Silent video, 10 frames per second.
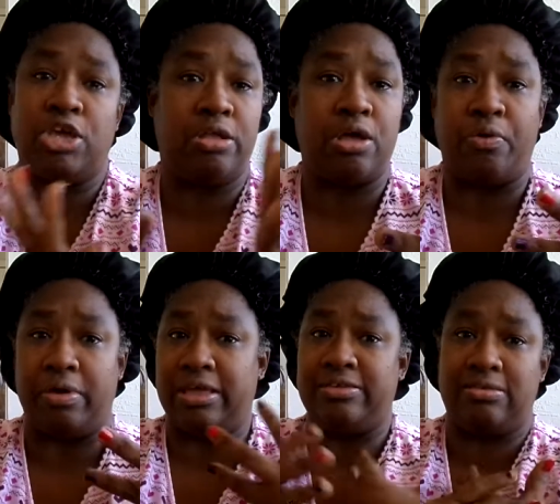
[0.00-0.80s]
You know,
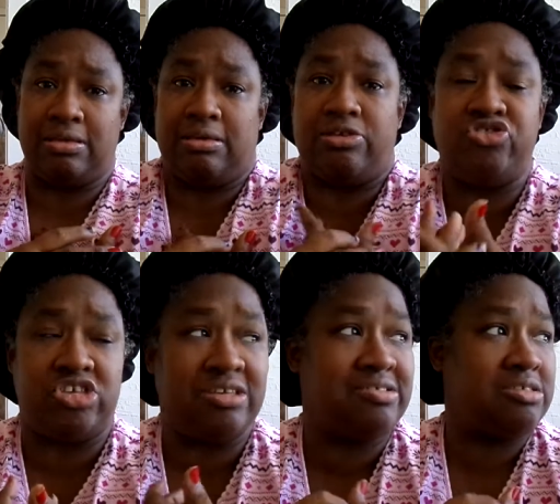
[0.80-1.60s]
it, it's
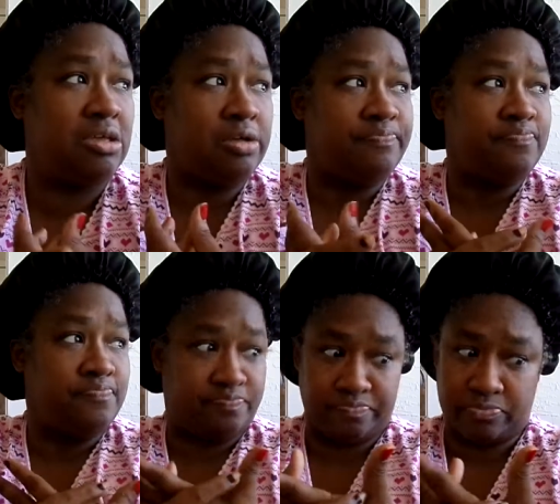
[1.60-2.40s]

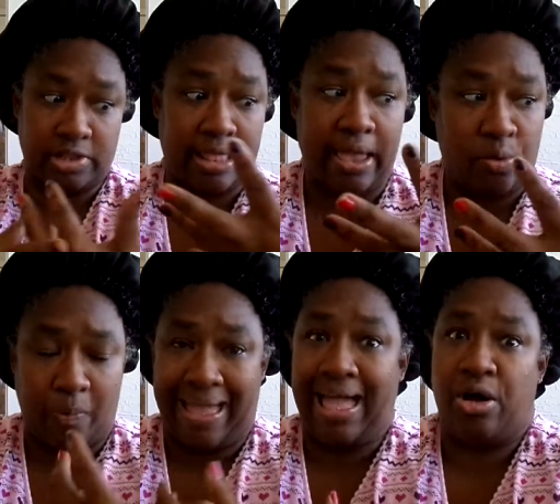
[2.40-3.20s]
just like,
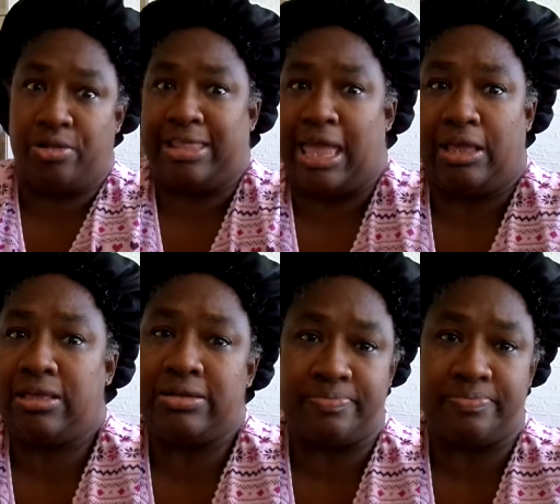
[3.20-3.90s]
wow, like,